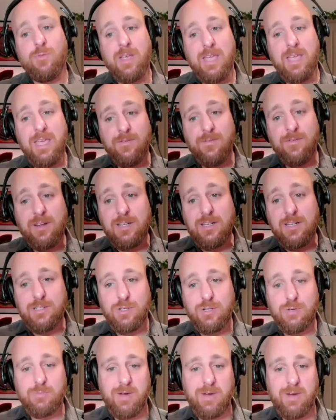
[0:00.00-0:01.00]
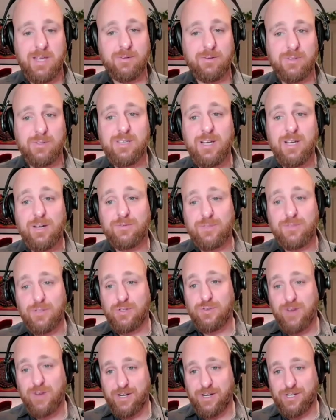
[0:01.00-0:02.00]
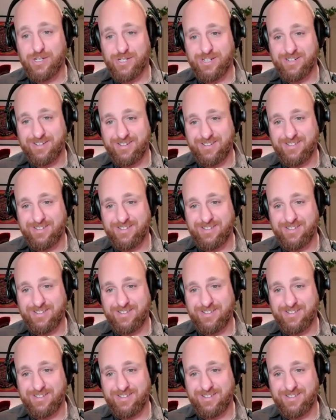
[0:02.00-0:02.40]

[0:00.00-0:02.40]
even unto my own self-destruction.